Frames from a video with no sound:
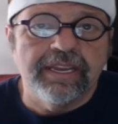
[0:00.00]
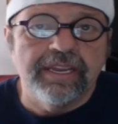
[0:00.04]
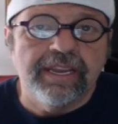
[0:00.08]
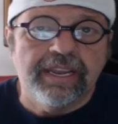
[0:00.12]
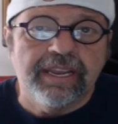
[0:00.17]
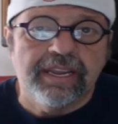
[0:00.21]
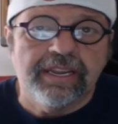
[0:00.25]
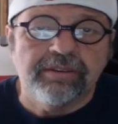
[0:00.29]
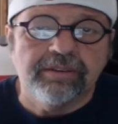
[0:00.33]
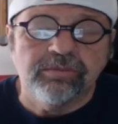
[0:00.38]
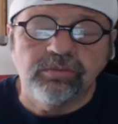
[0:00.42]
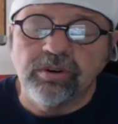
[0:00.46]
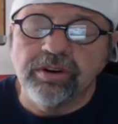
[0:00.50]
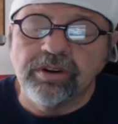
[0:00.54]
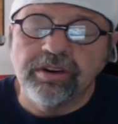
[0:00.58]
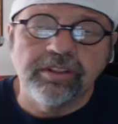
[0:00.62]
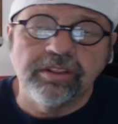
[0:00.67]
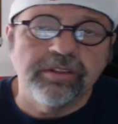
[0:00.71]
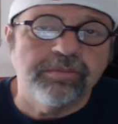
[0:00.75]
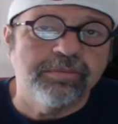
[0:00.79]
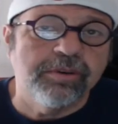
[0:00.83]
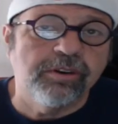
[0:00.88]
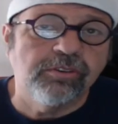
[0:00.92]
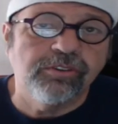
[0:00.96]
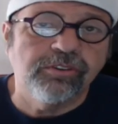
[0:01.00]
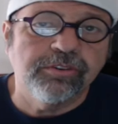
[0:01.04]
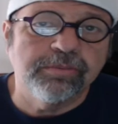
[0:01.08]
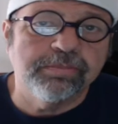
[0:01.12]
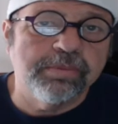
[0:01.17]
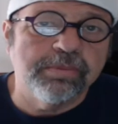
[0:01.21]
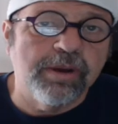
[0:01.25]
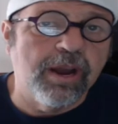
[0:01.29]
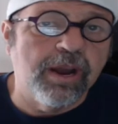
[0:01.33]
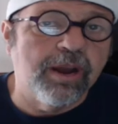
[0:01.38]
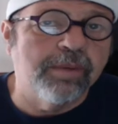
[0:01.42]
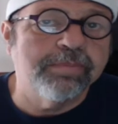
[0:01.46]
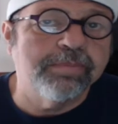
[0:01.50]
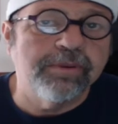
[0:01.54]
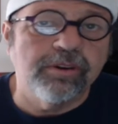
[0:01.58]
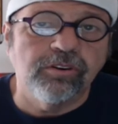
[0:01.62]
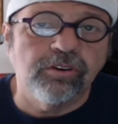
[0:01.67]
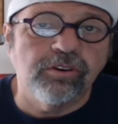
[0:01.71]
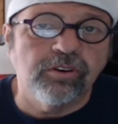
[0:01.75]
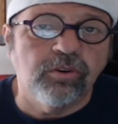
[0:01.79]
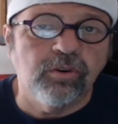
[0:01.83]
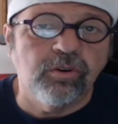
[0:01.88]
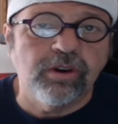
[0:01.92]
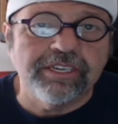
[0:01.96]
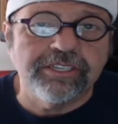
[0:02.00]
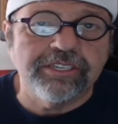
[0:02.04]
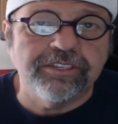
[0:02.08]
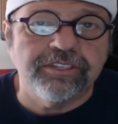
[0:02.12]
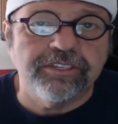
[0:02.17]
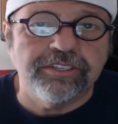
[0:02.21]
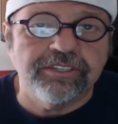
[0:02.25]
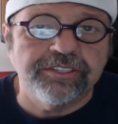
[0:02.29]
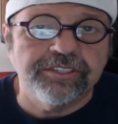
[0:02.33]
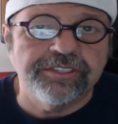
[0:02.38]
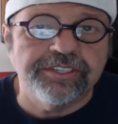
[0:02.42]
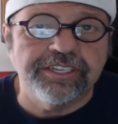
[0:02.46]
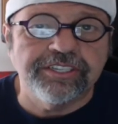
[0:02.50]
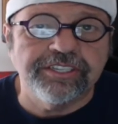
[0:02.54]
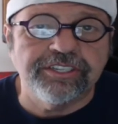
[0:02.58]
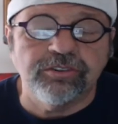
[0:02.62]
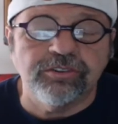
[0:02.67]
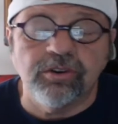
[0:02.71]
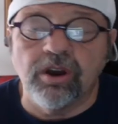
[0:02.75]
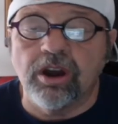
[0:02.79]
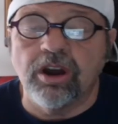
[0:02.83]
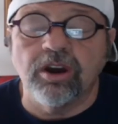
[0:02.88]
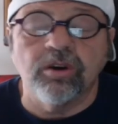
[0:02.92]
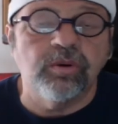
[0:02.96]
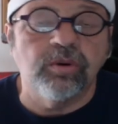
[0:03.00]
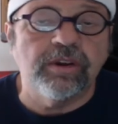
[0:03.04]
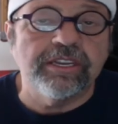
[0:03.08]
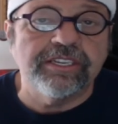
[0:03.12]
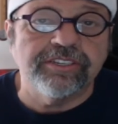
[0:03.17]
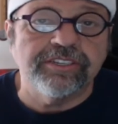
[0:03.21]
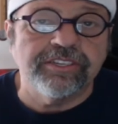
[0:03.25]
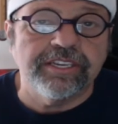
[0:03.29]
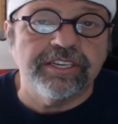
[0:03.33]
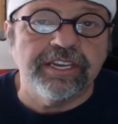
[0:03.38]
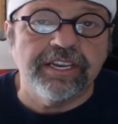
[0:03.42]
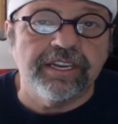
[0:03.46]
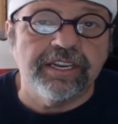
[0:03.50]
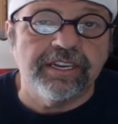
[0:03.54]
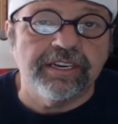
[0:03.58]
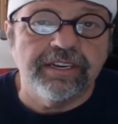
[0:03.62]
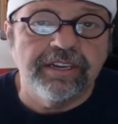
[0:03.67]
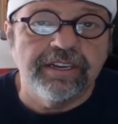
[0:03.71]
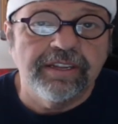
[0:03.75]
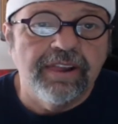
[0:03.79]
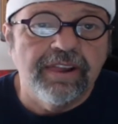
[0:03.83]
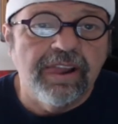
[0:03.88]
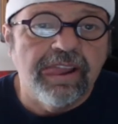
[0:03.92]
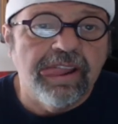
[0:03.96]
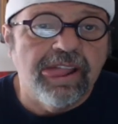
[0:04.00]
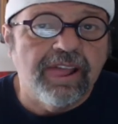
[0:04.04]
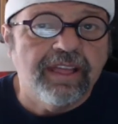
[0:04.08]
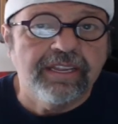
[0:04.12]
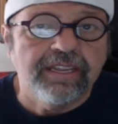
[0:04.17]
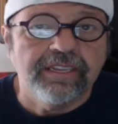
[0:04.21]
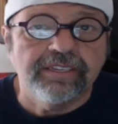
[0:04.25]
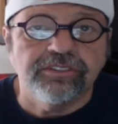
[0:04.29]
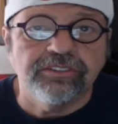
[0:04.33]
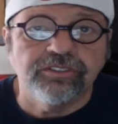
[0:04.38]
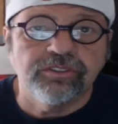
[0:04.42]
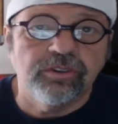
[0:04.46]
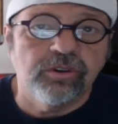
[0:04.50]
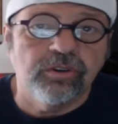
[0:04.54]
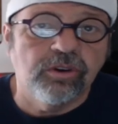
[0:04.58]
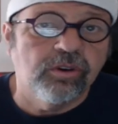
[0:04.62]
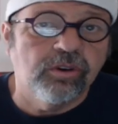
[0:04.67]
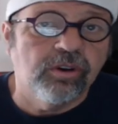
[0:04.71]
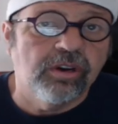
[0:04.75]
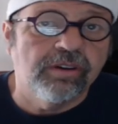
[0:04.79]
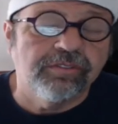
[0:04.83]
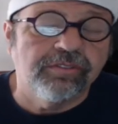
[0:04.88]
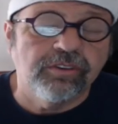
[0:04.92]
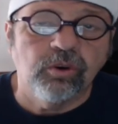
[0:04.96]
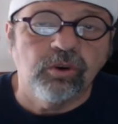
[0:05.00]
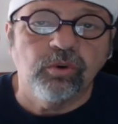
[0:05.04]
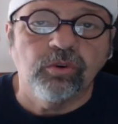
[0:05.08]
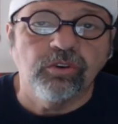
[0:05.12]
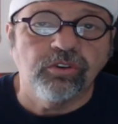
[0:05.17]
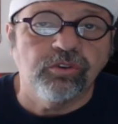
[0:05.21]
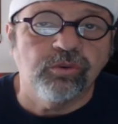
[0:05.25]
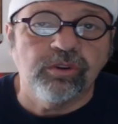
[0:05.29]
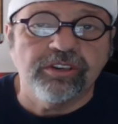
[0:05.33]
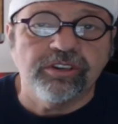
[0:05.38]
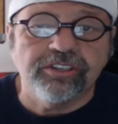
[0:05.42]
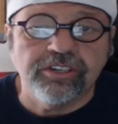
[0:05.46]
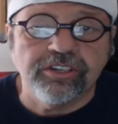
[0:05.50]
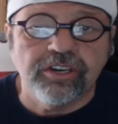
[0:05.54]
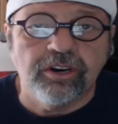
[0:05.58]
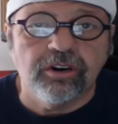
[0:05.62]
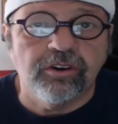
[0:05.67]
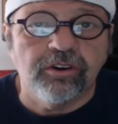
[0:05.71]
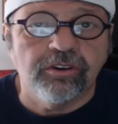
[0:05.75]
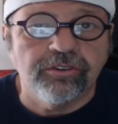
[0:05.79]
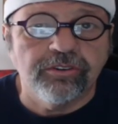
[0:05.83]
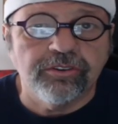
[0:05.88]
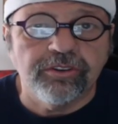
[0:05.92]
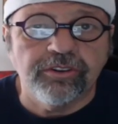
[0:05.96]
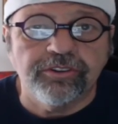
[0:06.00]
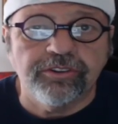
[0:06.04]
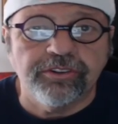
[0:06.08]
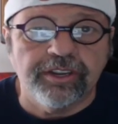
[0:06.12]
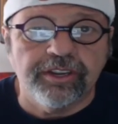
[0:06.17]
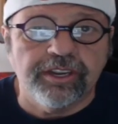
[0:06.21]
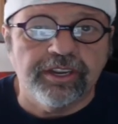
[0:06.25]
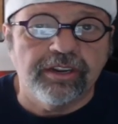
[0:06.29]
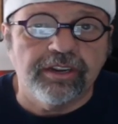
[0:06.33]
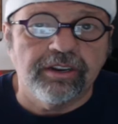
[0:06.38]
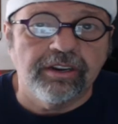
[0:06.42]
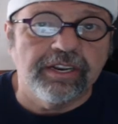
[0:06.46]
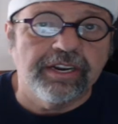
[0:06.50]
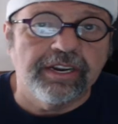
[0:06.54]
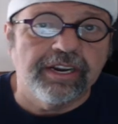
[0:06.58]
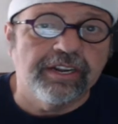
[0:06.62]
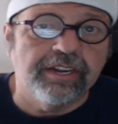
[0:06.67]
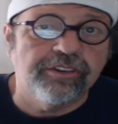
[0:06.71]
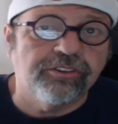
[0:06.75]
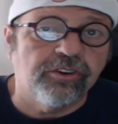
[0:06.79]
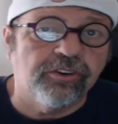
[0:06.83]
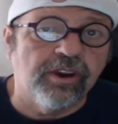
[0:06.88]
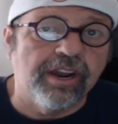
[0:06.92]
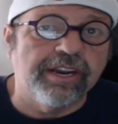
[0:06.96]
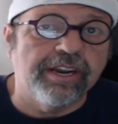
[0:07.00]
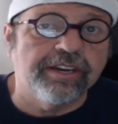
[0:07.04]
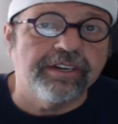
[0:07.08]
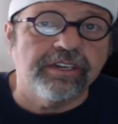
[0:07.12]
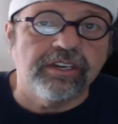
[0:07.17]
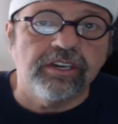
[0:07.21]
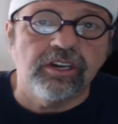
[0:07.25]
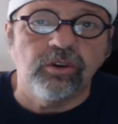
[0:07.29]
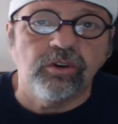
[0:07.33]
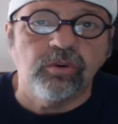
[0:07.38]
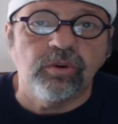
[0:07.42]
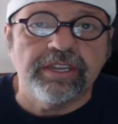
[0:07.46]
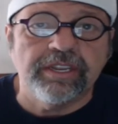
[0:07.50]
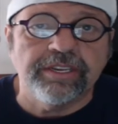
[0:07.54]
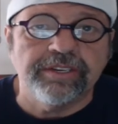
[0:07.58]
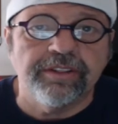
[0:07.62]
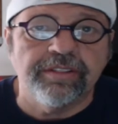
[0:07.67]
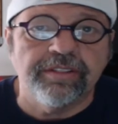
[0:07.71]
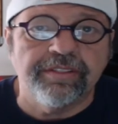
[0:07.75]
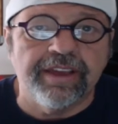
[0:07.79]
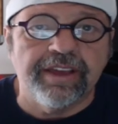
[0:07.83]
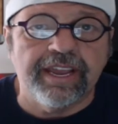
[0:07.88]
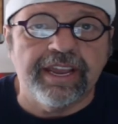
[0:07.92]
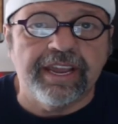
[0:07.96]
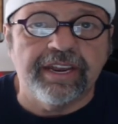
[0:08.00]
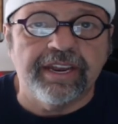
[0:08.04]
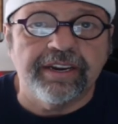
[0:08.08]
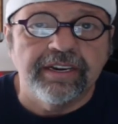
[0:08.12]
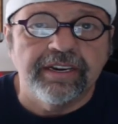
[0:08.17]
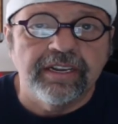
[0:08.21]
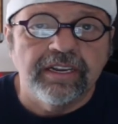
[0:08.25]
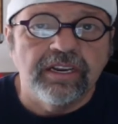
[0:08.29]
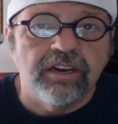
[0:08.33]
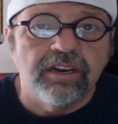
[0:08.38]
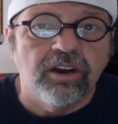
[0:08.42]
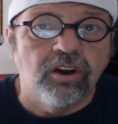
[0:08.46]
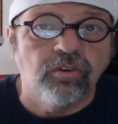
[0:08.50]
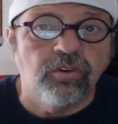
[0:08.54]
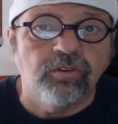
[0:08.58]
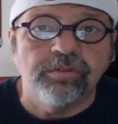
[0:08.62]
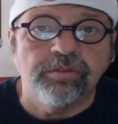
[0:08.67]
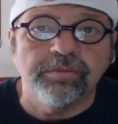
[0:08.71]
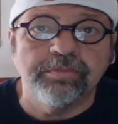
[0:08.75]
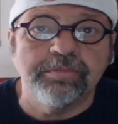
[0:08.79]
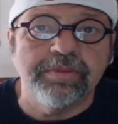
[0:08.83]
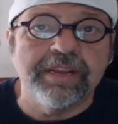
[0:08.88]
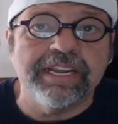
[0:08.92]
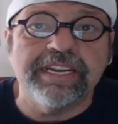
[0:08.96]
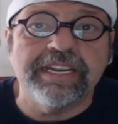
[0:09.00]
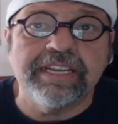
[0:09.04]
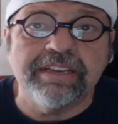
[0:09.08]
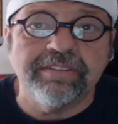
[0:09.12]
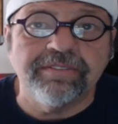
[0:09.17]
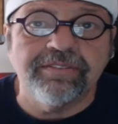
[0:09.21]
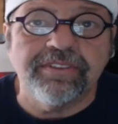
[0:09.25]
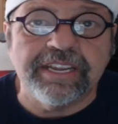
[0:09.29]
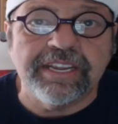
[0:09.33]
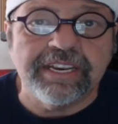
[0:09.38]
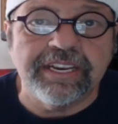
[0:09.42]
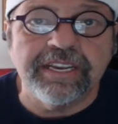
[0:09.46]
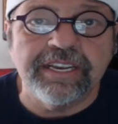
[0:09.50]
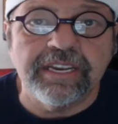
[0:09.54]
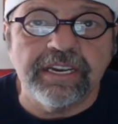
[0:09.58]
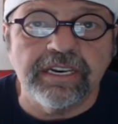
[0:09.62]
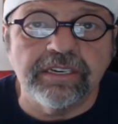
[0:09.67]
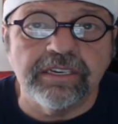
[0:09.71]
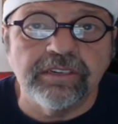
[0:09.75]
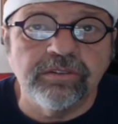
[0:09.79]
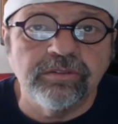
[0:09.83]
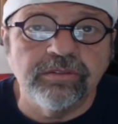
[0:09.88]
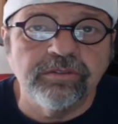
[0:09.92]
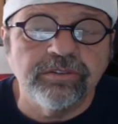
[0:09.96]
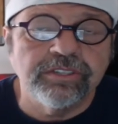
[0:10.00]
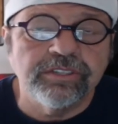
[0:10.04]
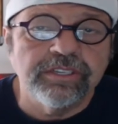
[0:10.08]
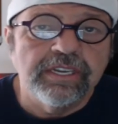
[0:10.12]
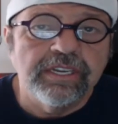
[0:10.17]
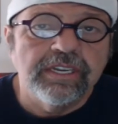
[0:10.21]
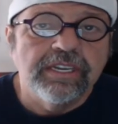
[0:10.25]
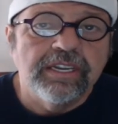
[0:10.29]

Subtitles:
And one of the most popular questions that you always get is, of course, which cars to sell. And I try to go into that on many videos.